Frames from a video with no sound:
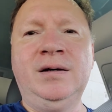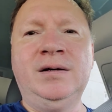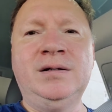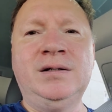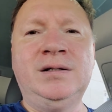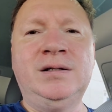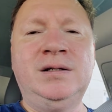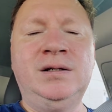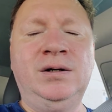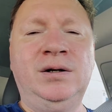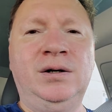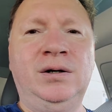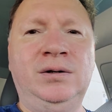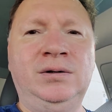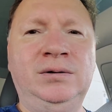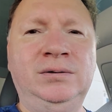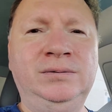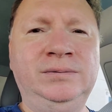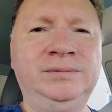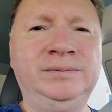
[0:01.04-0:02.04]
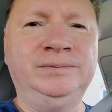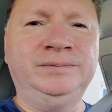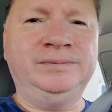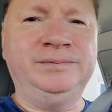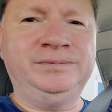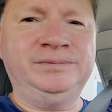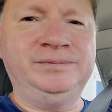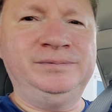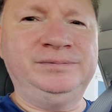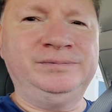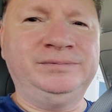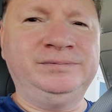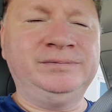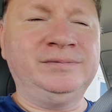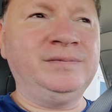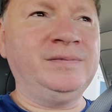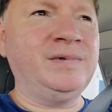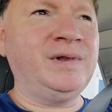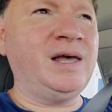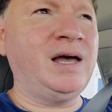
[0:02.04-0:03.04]
So
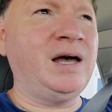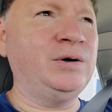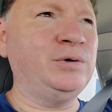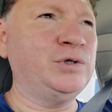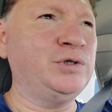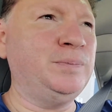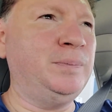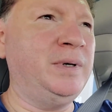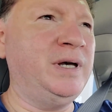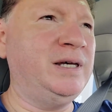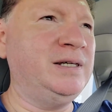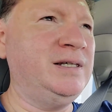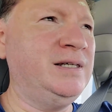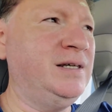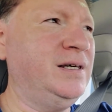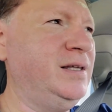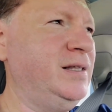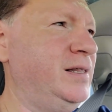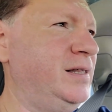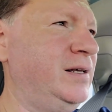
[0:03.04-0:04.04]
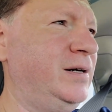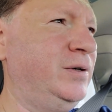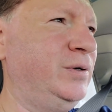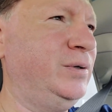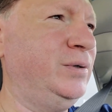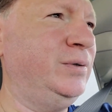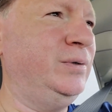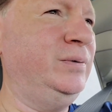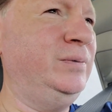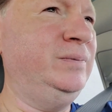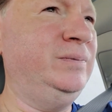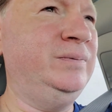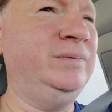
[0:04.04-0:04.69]
I was passing through